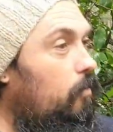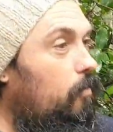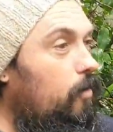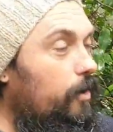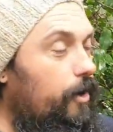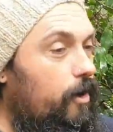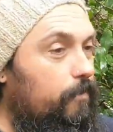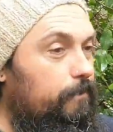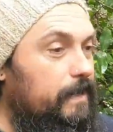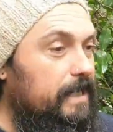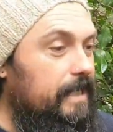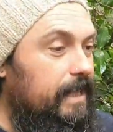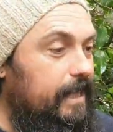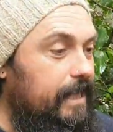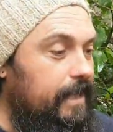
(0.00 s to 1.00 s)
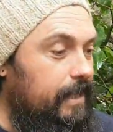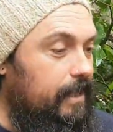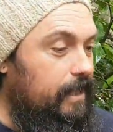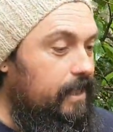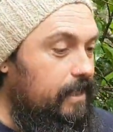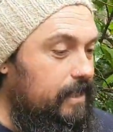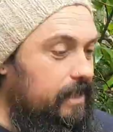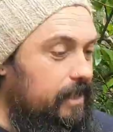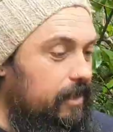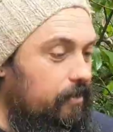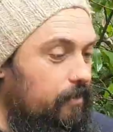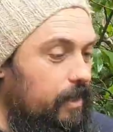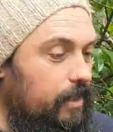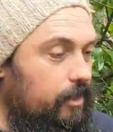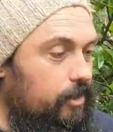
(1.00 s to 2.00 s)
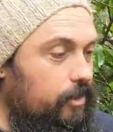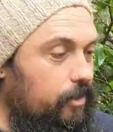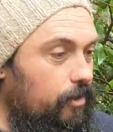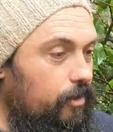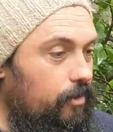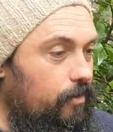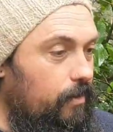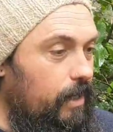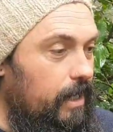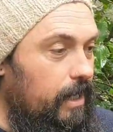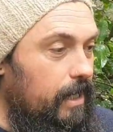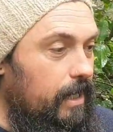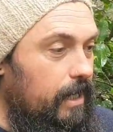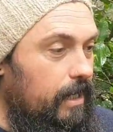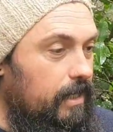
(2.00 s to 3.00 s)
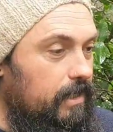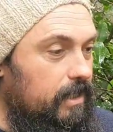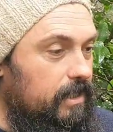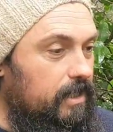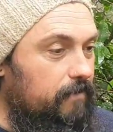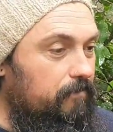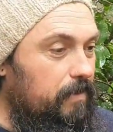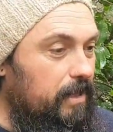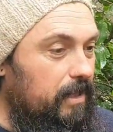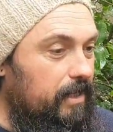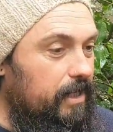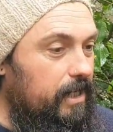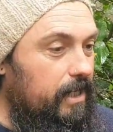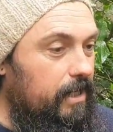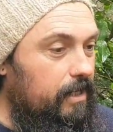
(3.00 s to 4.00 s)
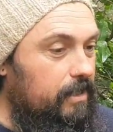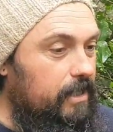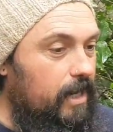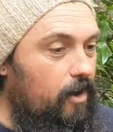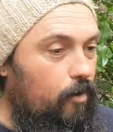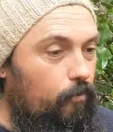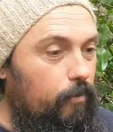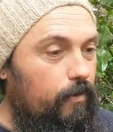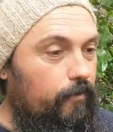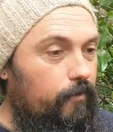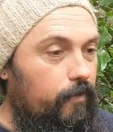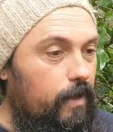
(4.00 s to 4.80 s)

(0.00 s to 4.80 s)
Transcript: what I'd be considering too is its ability to help with